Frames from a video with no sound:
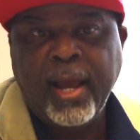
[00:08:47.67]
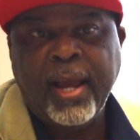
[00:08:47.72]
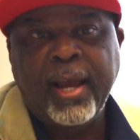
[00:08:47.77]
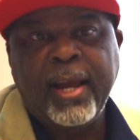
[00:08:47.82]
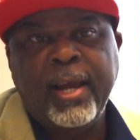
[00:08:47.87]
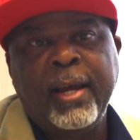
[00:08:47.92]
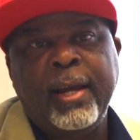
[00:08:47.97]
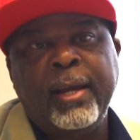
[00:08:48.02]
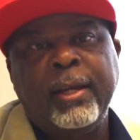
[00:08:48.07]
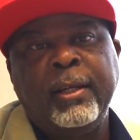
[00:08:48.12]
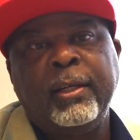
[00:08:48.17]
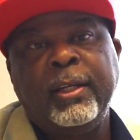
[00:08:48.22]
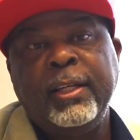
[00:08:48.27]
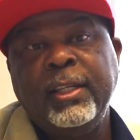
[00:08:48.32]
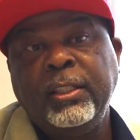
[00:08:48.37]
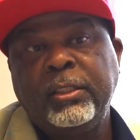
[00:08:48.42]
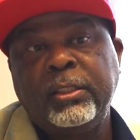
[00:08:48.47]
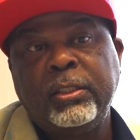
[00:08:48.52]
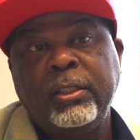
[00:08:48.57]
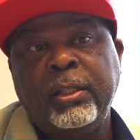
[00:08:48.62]
and
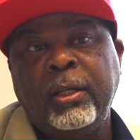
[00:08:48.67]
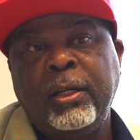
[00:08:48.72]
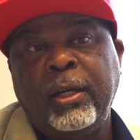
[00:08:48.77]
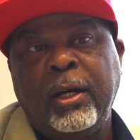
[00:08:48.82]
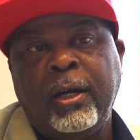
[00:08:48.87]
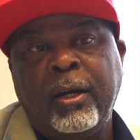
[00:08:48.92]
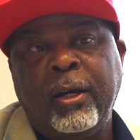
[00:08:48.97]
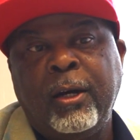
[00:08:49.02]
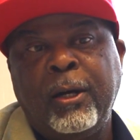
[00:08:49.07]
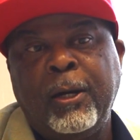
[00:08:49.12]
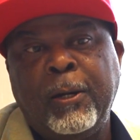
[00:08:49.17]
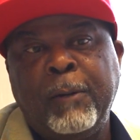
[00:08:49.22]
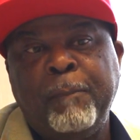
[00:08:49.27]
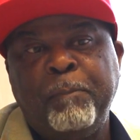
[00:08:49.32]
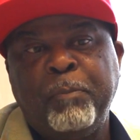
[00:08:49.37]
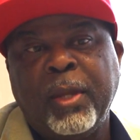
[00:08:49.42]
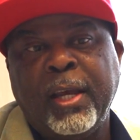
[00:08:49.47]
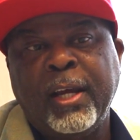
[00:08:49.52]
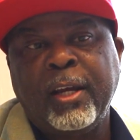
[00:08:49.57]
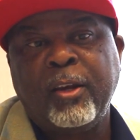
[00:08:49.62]
Lisa
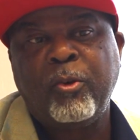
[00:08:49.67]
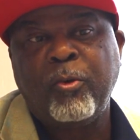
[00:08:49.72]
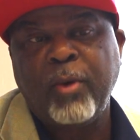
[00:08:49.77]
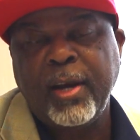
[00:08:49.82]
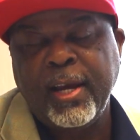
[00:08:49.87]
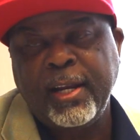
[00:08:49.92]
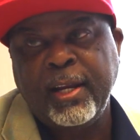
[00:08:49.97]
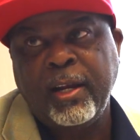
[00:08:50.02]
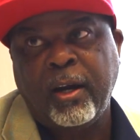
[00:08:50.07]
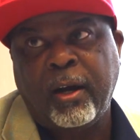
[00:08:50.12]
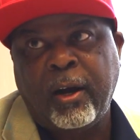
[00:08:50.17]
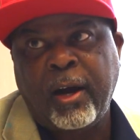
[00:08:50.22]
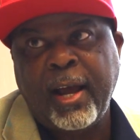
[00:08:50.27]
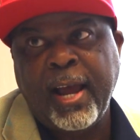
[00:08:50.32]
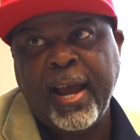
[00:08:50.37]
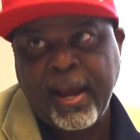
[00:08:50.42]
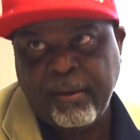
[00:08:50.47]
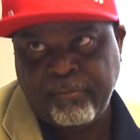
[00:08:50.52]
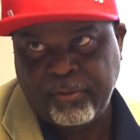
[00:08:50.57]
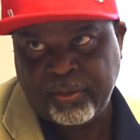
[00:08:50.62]
um, and Granny are
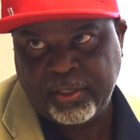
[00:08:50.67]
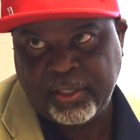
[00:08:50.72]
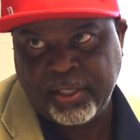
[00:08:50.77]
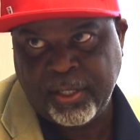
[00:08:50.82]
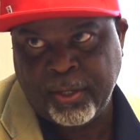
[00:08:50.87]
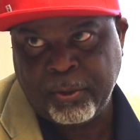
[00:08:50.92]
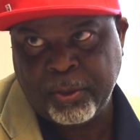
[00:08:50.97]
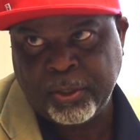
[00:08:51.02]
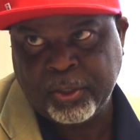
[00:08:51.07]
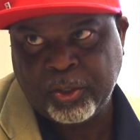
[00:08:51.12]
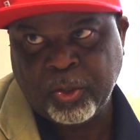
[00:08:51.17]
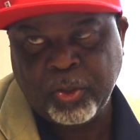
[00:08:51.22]
adversaries.